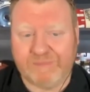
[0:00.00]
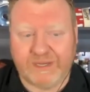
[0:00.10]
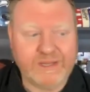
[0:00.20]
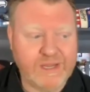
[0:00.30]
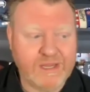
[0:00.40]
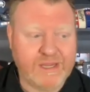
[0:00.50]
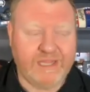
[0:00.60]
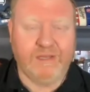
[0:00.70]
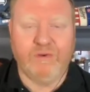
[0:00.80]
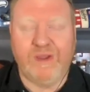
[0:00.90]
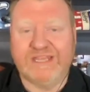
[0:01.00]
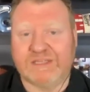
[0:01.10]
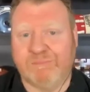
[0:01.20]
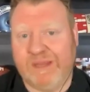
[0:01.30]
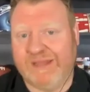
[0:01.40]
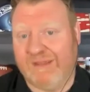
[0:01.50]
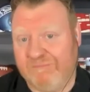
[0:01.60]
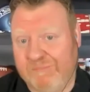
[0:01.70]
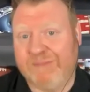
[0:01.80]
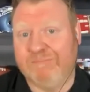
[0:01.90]
But Illinois has a big, they
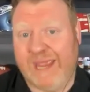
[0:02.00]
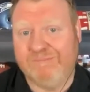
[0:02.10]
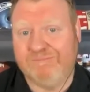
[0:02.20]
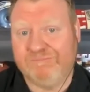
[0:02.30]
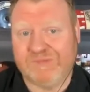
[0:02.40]
have big men.